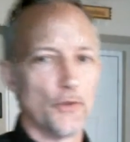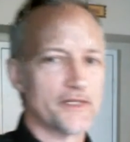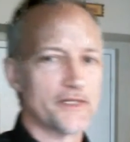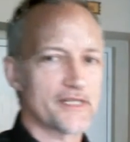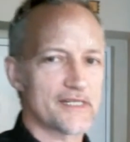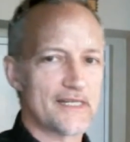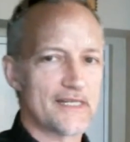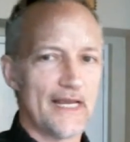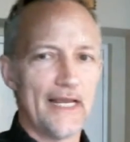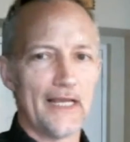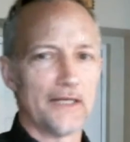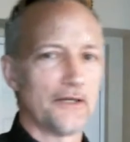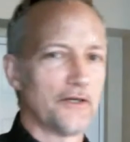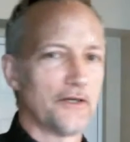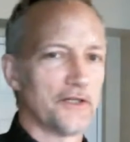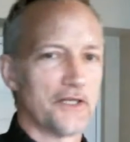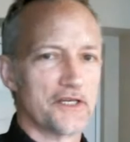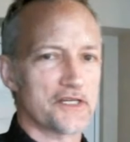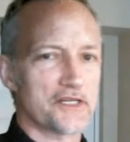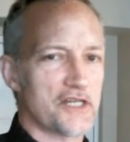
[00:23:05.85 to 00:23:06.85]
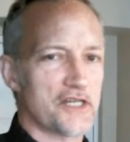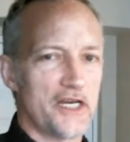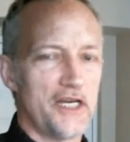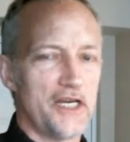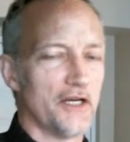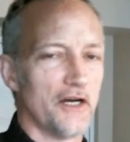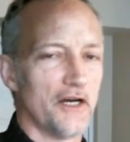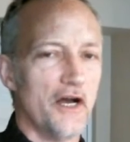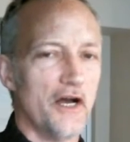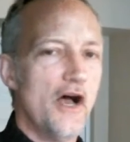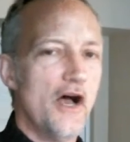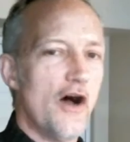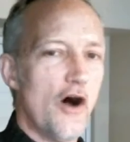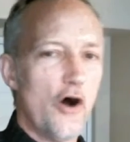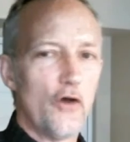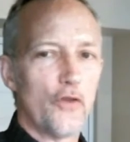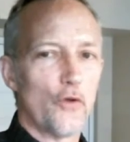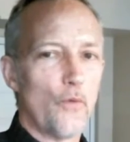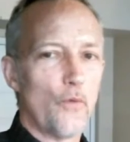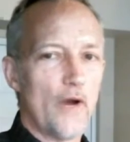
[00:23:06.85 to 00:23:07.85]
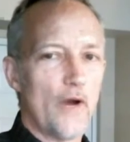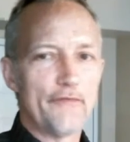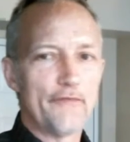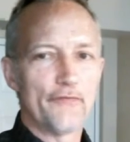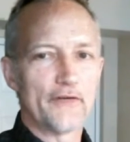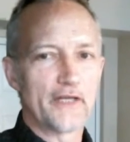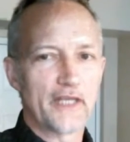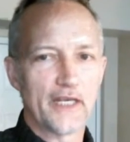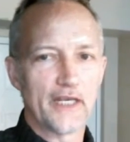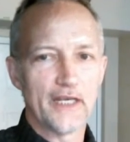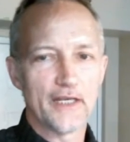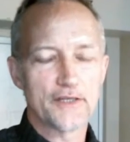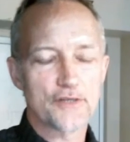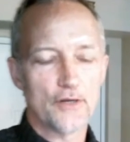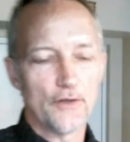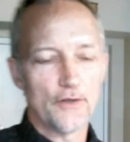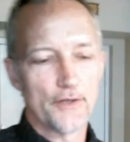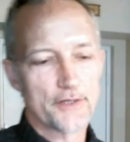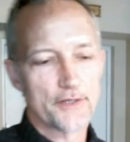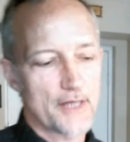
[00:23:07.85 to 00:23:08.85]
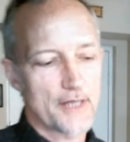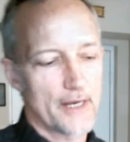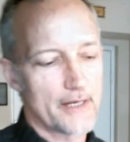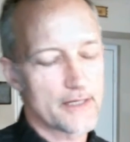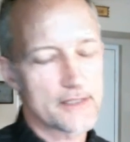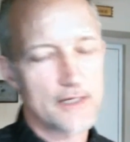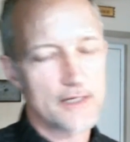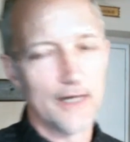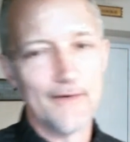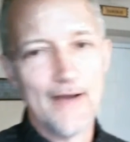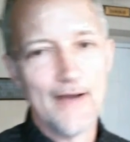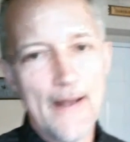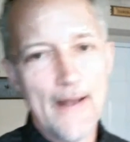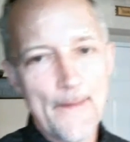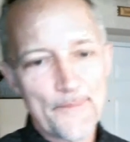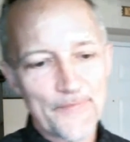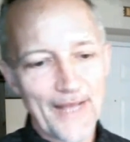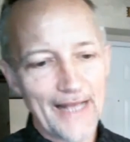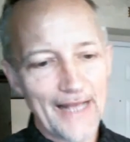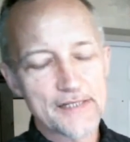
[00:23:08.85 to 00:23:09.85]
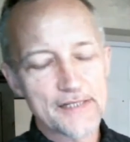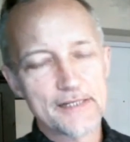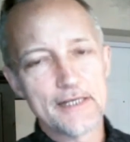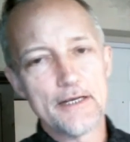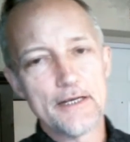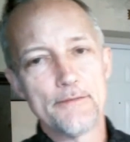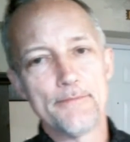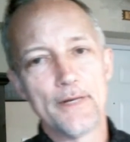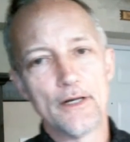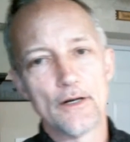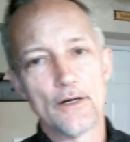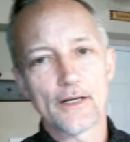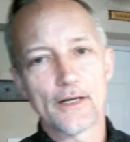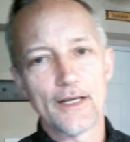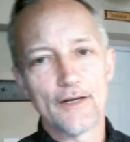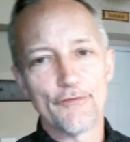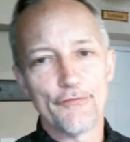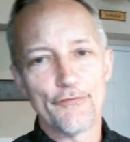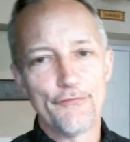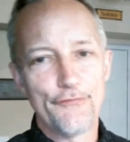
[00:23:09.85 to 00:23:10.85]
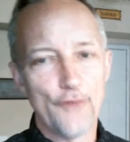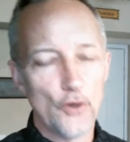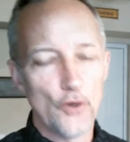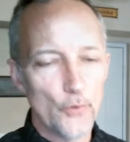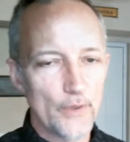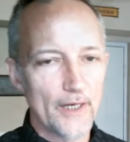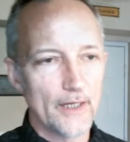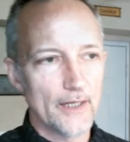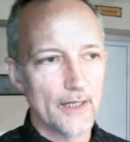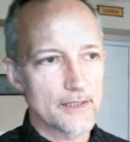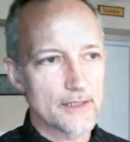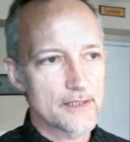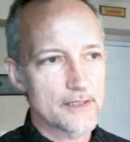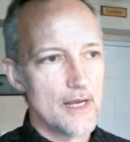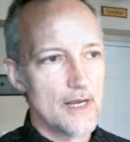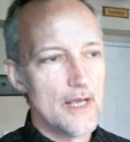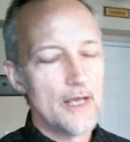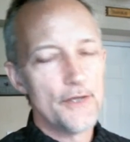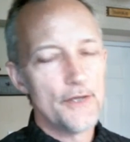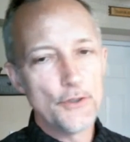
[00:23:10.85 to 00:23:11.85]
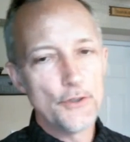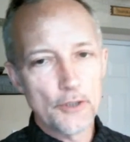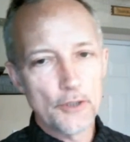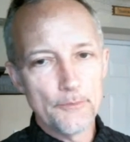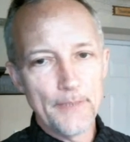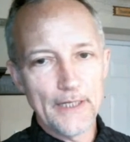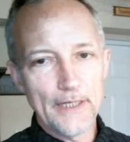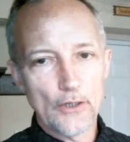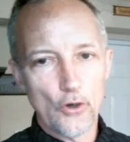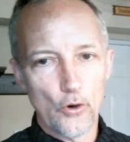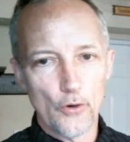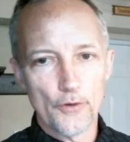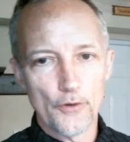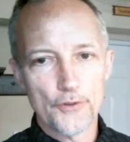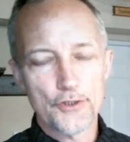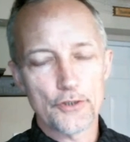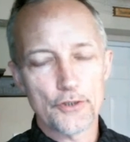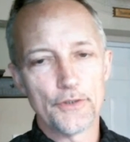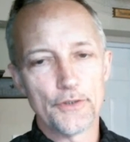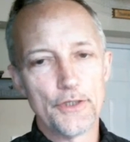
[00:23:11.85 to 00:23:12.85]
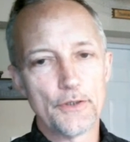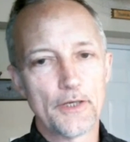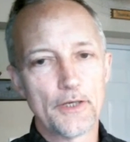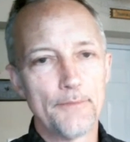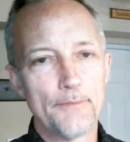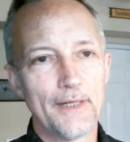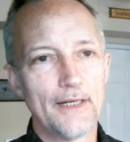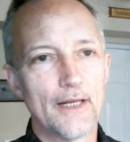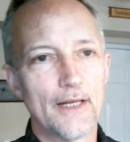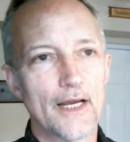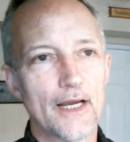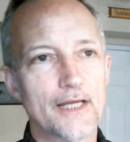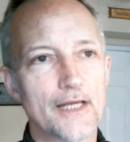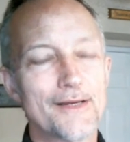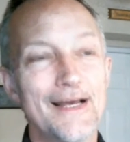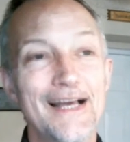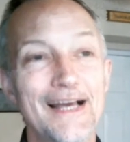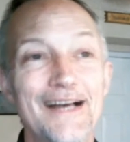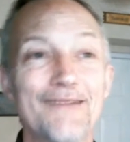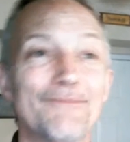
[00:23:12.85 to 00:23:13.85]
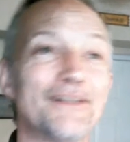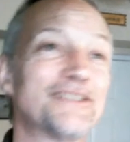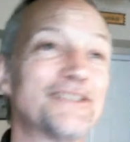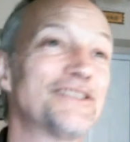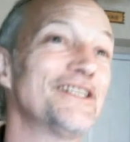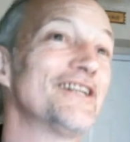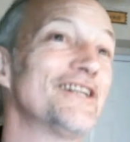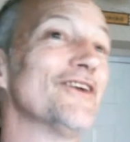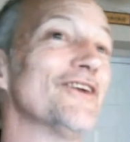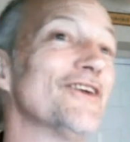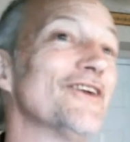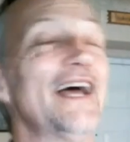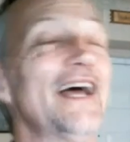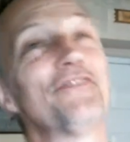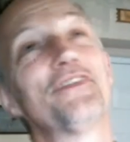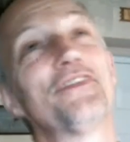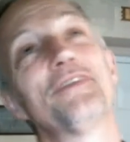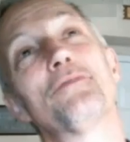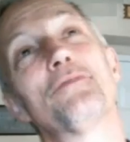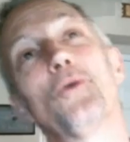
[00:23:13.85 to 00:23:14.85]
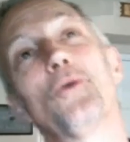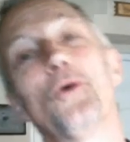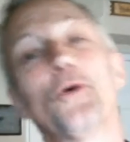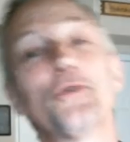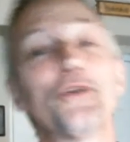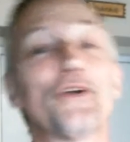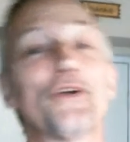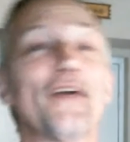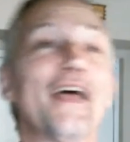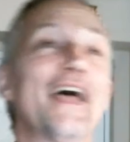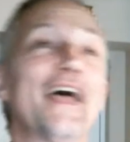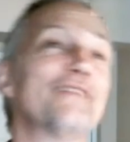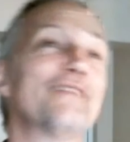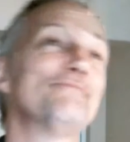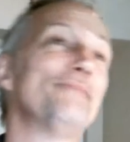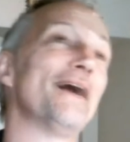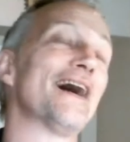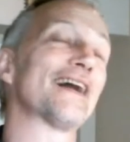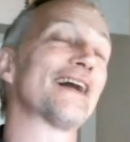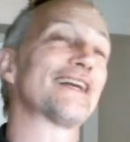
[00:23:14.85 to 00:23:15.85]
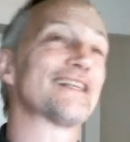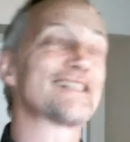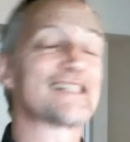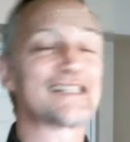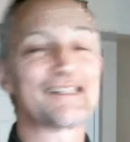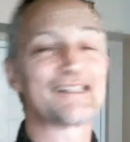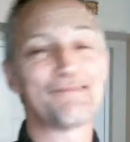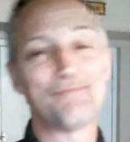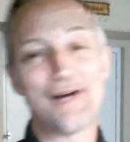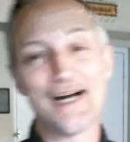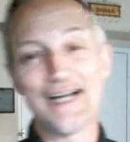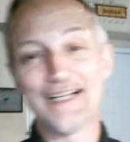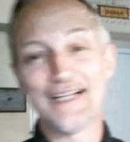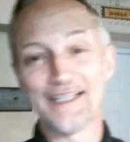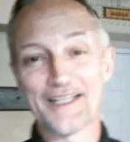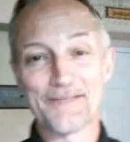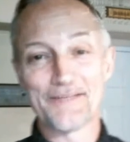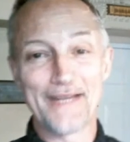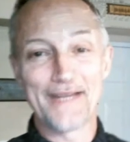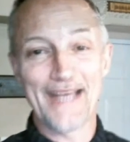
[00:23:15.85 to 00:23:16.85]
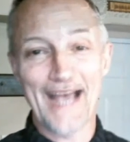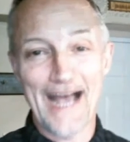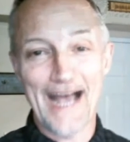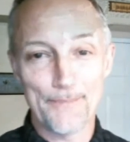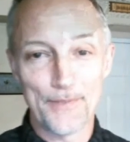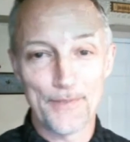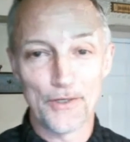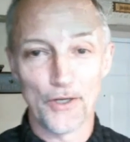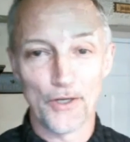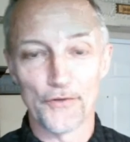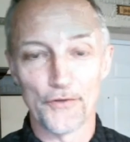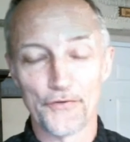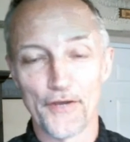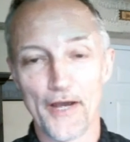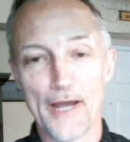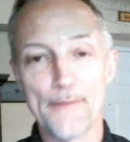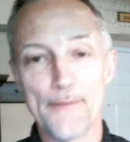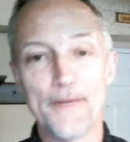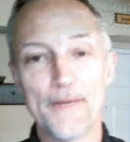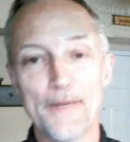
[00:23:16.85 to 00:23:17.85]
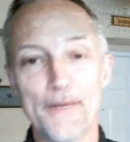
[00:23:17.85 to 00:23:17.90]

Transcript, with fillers: Stan, good to see you. All the wife and kids, all this kind of stuff. That's the American phoniness. You can be cordial, you can be nice, but you don't have to roll your head back and smile and be happy all the time.